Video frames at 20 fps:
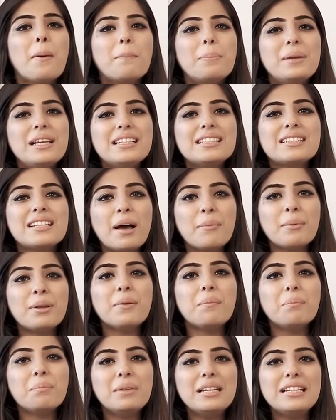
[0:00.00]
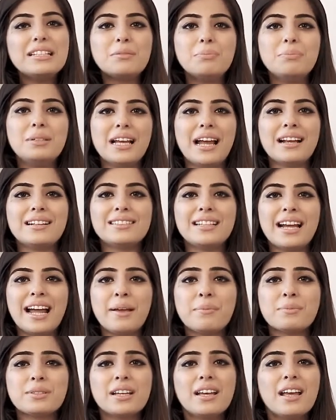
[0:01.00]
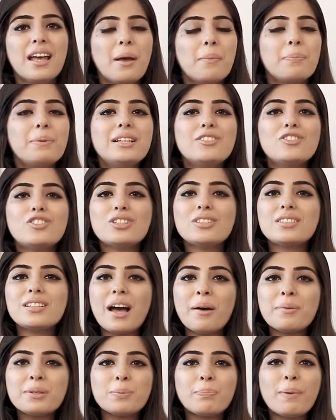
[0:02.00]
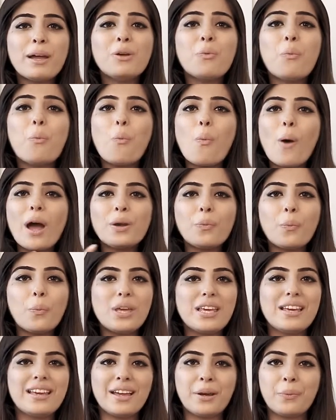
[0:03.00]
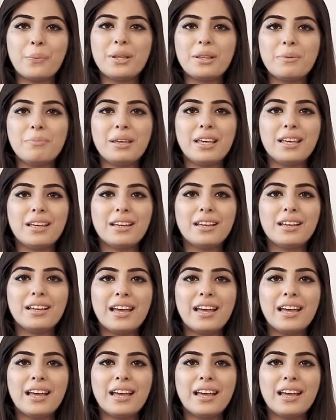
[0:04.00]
Please come and meet me at times. Please just come spend one weekend with me.